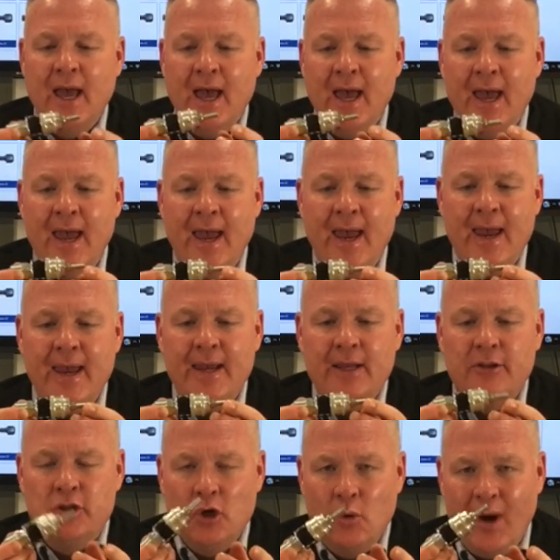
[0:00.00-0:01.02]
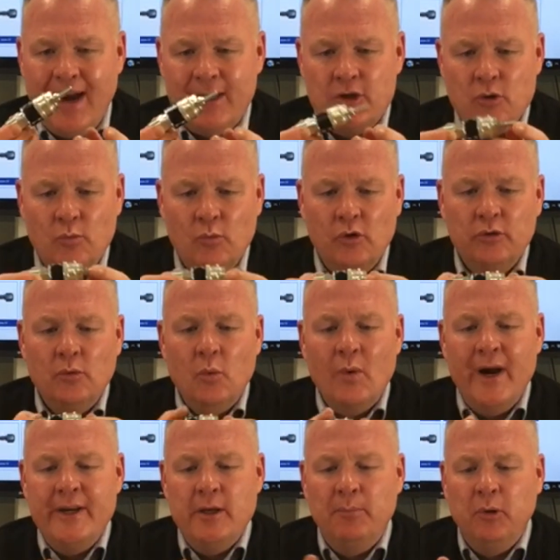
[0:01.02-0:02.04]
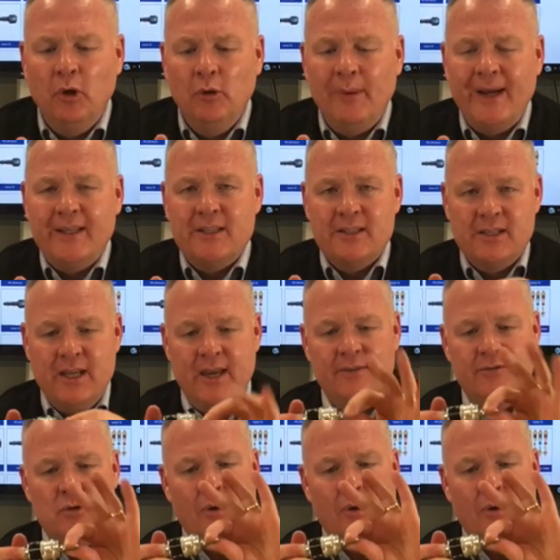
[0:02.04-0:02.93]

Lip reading: a 2-action one where you pull back the sleeve.